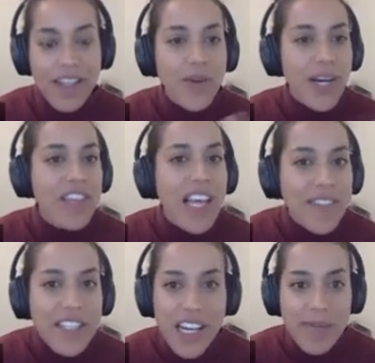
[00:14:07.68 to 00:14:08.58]
So I'd love
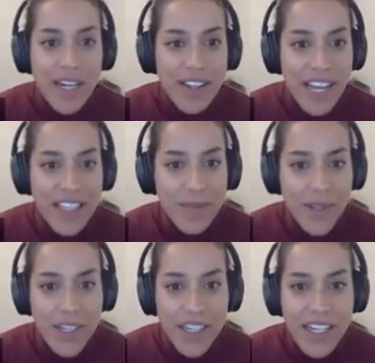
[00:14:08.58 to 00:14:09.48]
to talk about clouds
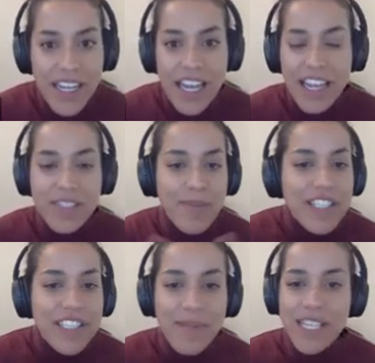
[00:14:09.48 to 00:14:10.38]
more, and
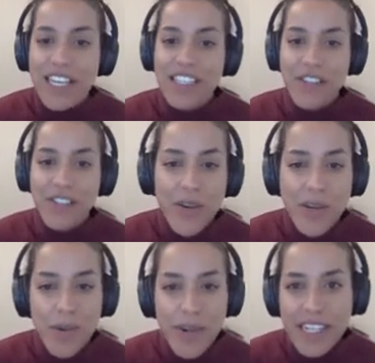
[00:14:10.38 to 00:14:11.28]
especially because they're so
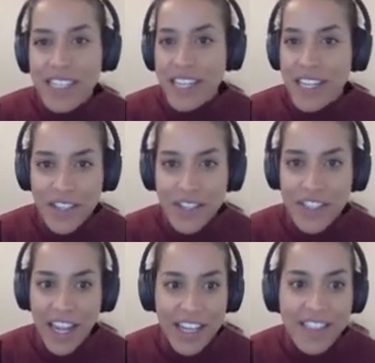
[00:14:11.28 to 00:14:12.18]
important in
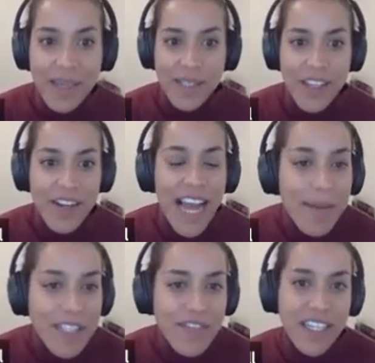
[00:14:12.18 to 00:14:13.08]
understanding substellar
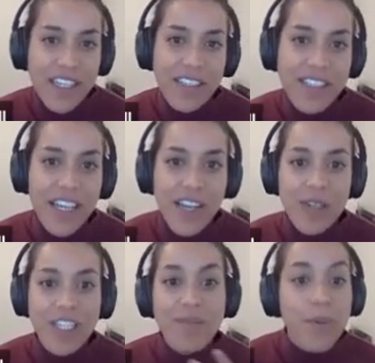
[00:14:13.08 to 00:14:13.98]
atmospheres,
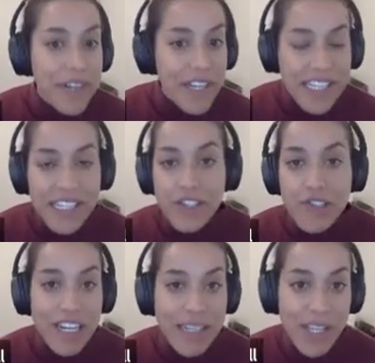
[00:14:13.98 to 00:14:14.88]
which is important in
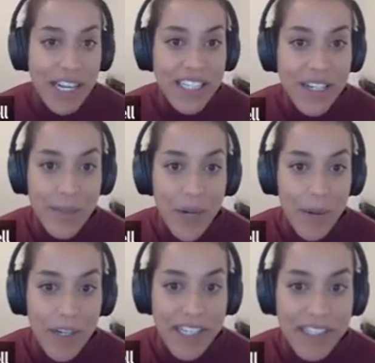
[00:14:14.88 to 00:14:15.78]
constraining planetary
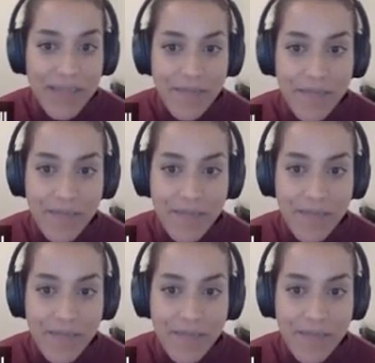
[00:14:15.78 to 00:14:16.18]
properties.